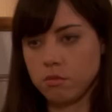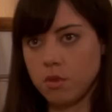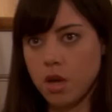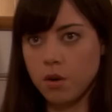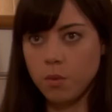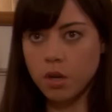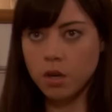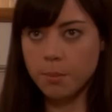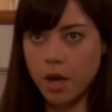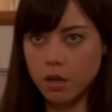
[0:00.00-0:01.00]
Well, I don't want to
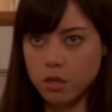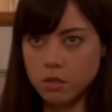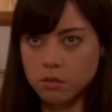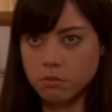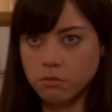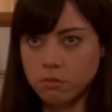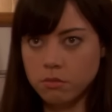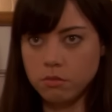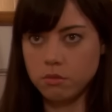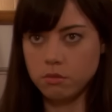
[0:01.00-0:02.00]
come back.
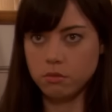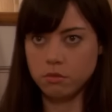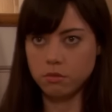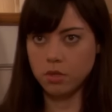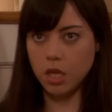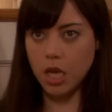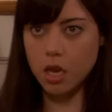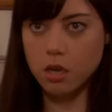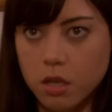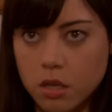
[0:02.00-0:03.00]
The
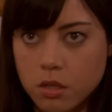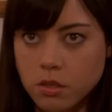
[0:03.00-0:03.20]
end.